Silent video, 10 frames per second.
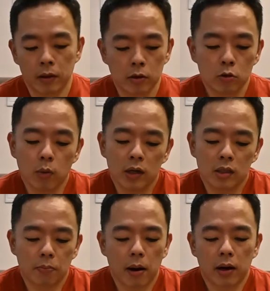So what is
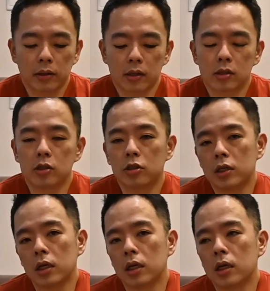bariatric
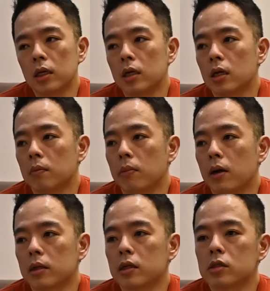surgery?
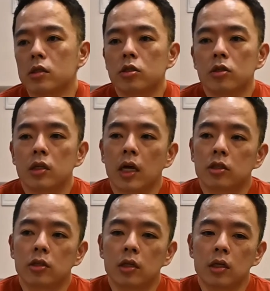Bariatric surgery
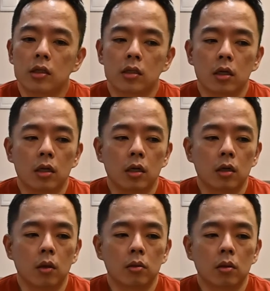actually is a